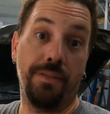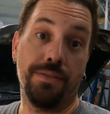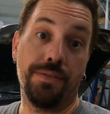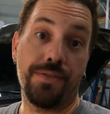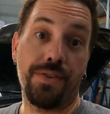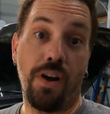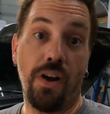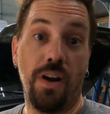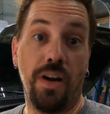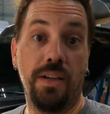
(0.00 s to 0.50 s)

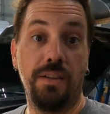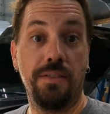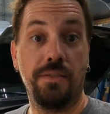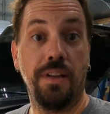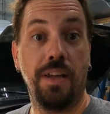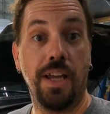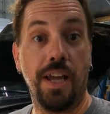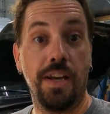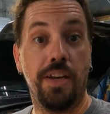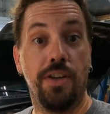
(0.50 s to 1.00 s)
Sorry,
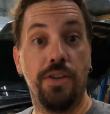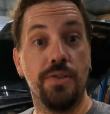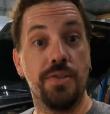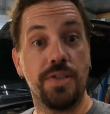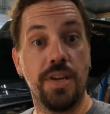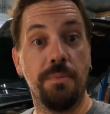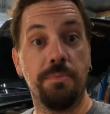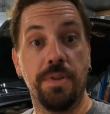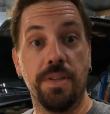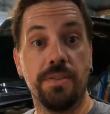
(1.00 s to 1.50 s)
gotta do
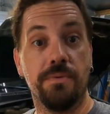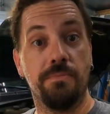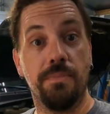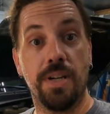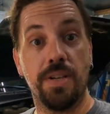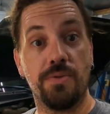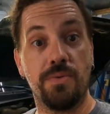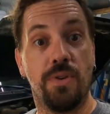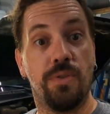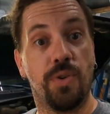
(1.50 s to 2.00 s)
something,
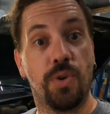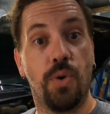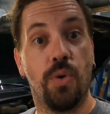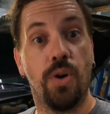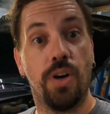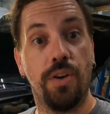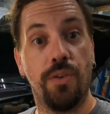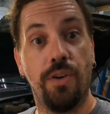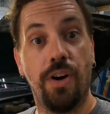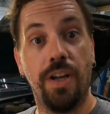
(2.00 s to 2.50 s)
might as well
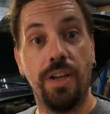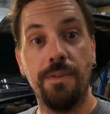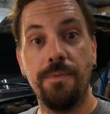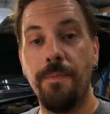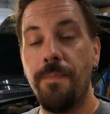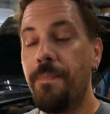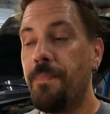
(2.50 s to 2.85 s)
record it, right?